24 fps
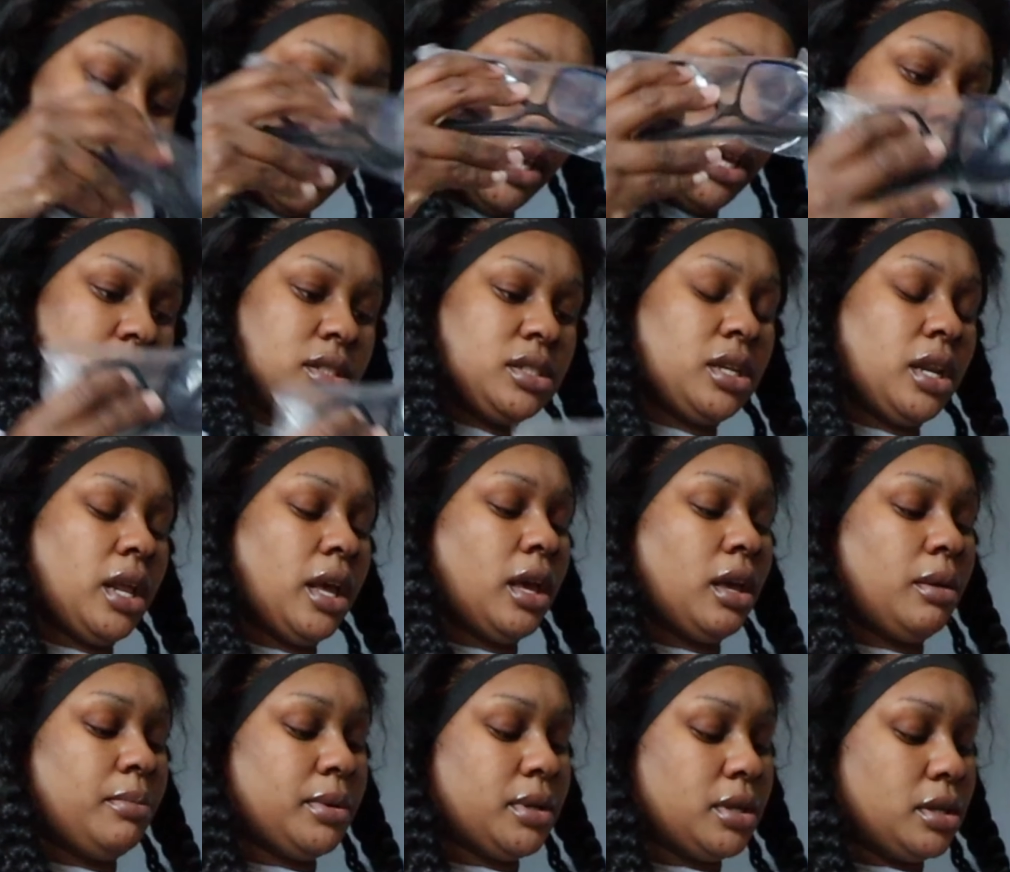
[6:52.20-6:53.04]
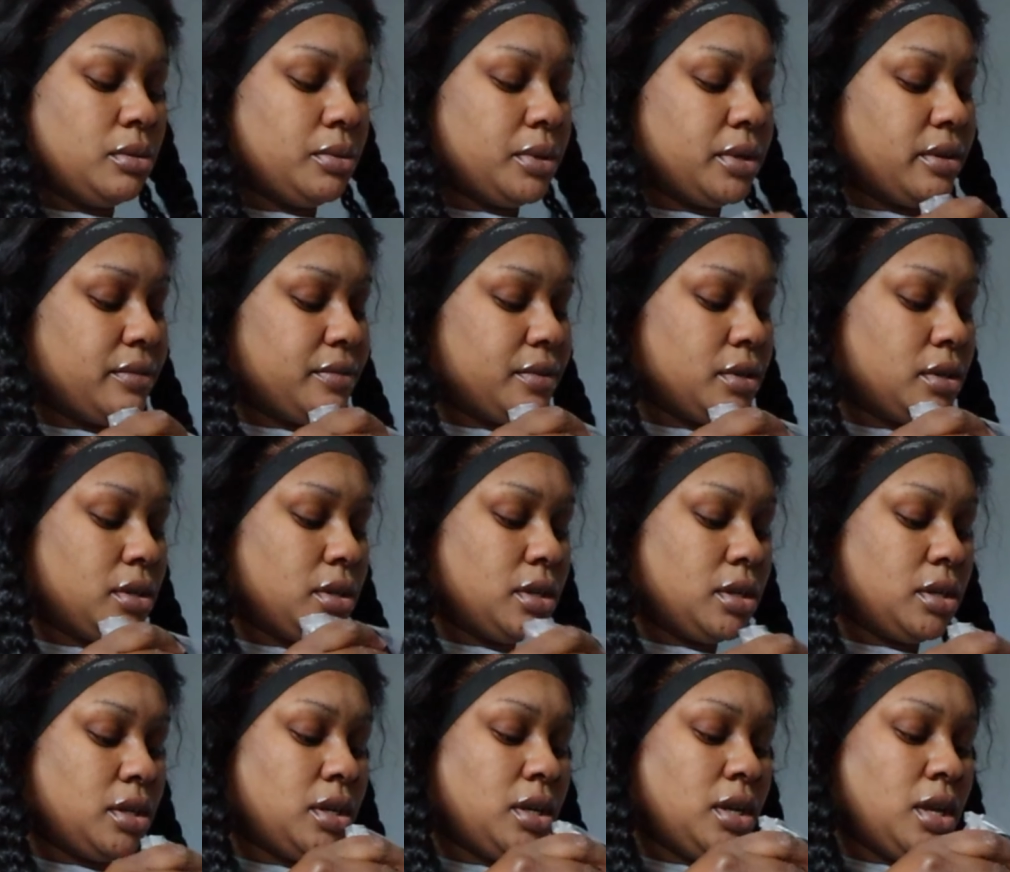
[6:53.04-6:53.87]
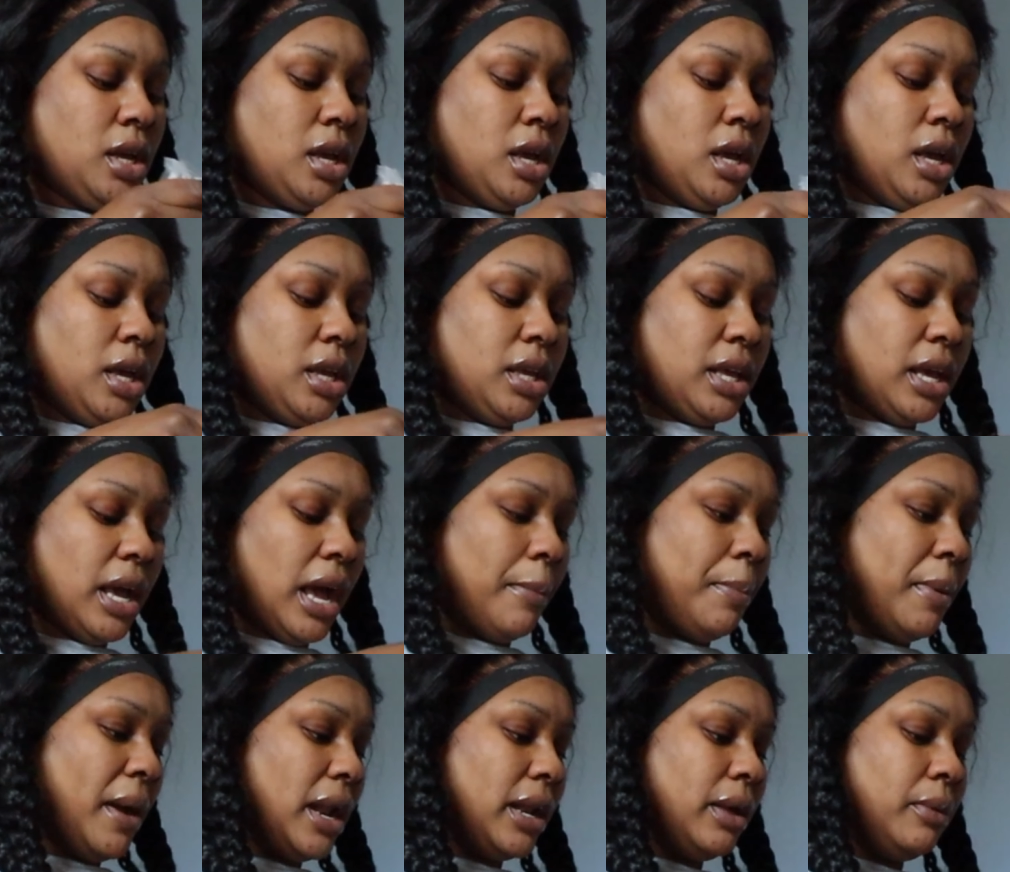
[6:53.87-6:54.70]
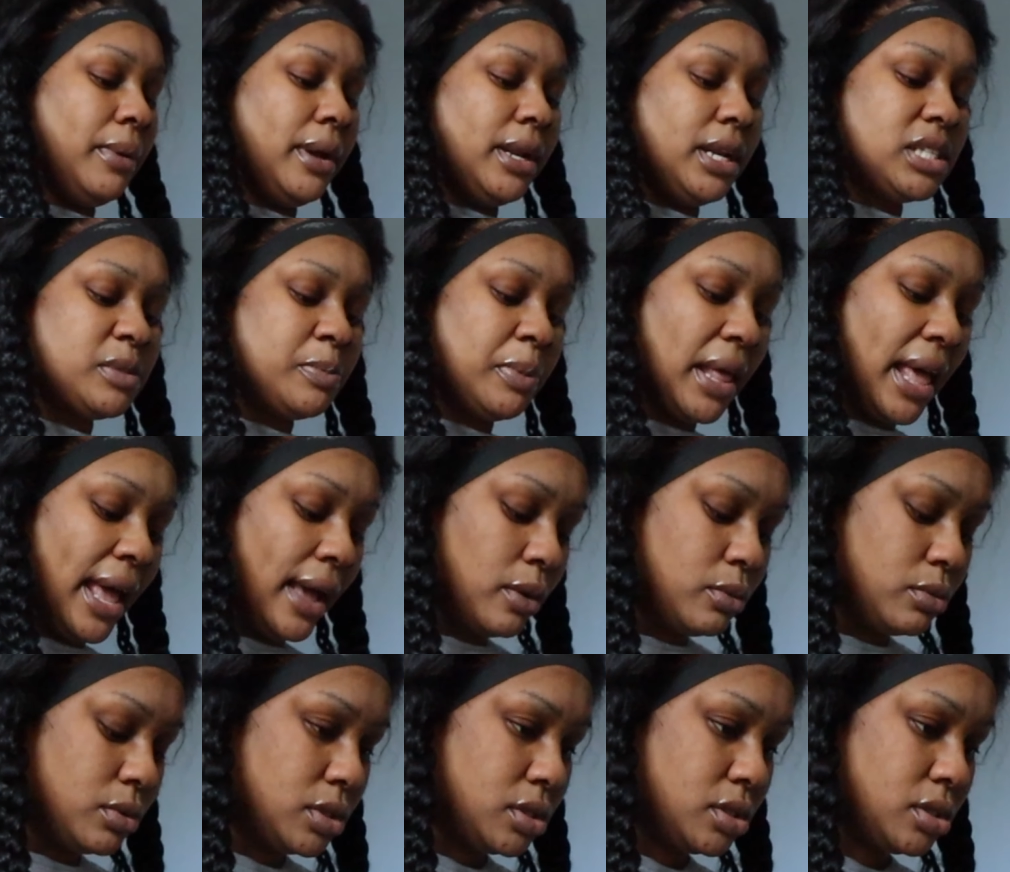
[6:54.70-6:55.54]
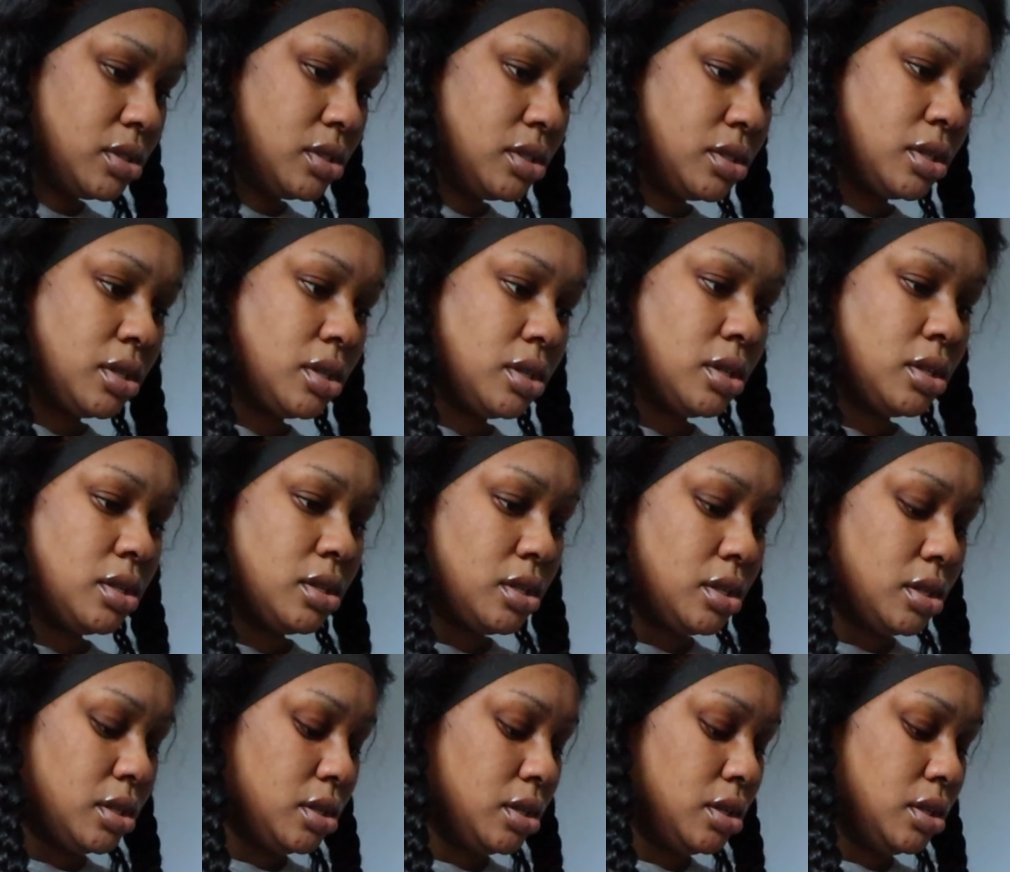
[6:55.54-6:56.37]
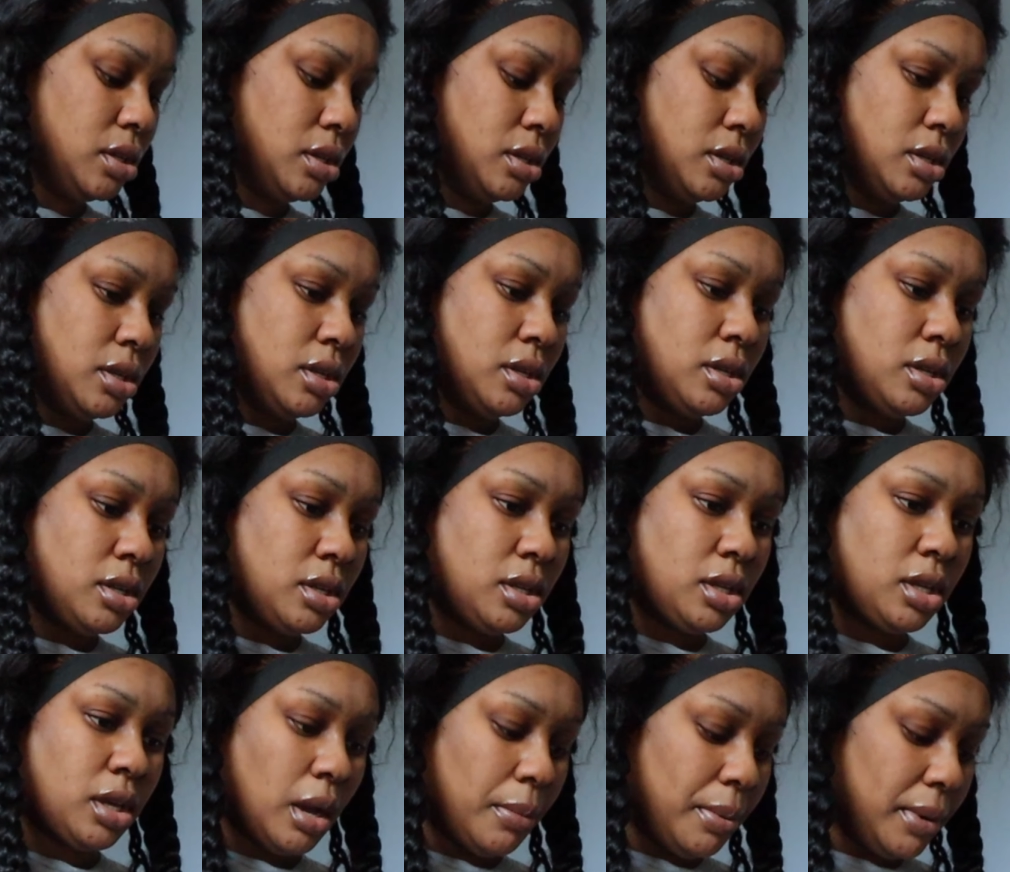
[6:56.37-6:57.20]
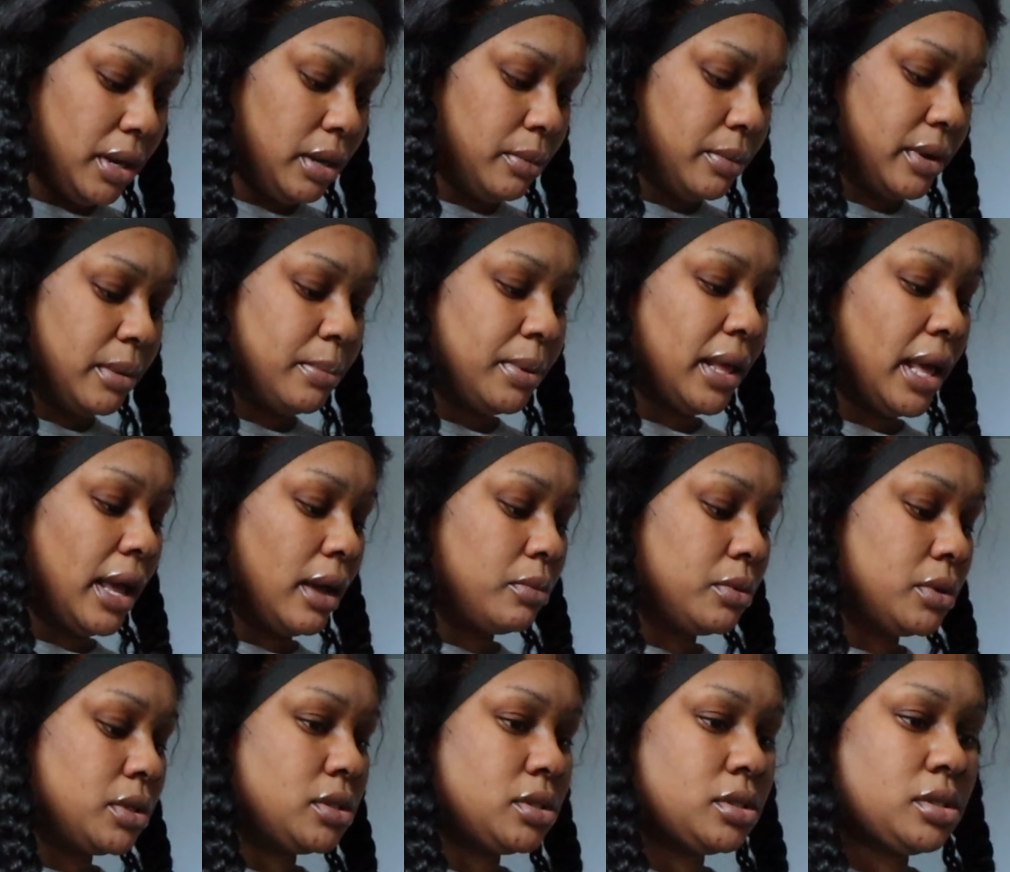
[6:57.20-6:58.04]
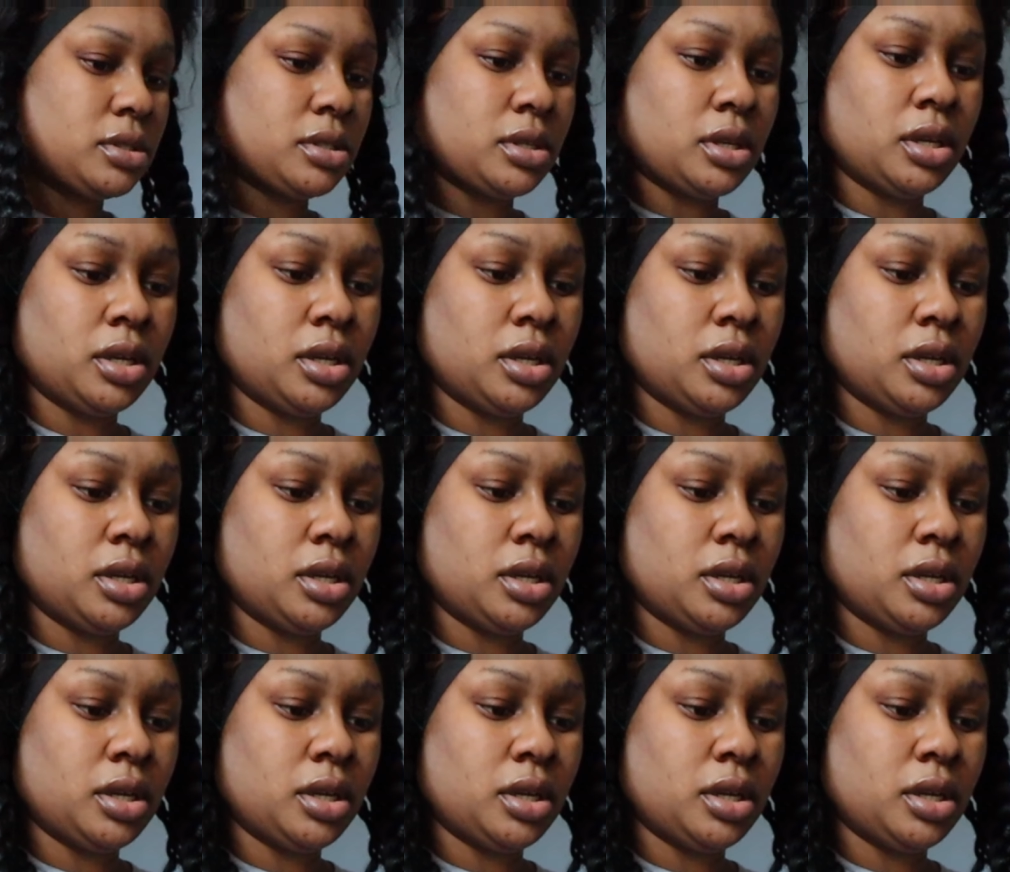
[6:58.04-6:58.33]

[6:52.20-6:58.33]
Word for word: it today, but whatever. Yeah, I probably wear these black ones. Yeah, I probably wear the black ones.